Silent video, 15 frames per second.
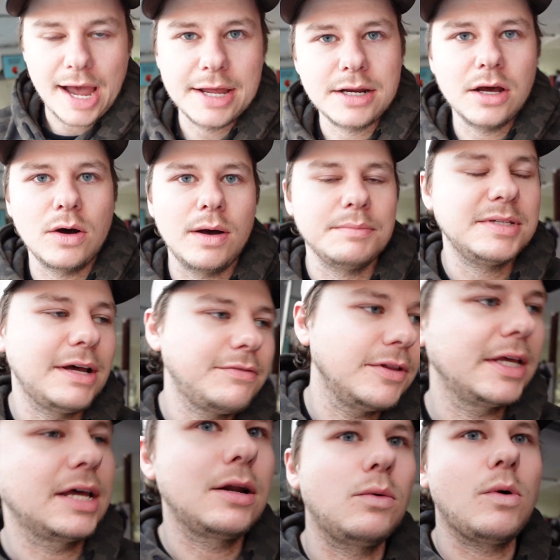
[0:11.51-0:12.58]
I know I'm
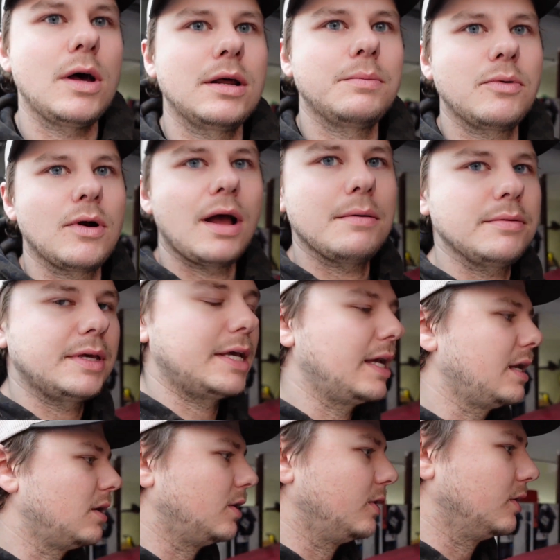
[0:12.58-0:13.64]
definitely gonna wanna probably
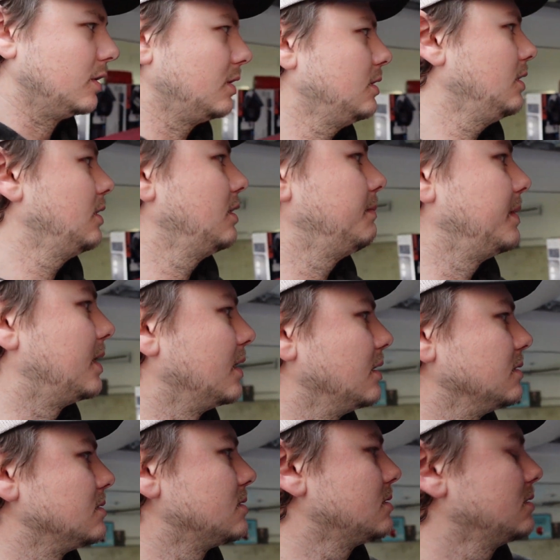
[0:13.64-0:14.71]
get a hood
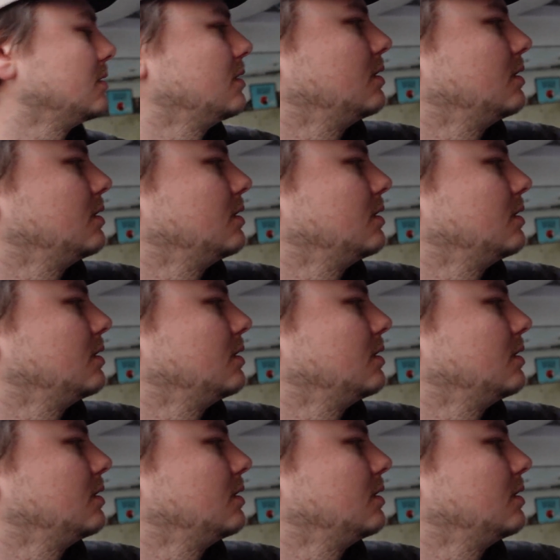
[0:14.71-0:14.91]
because,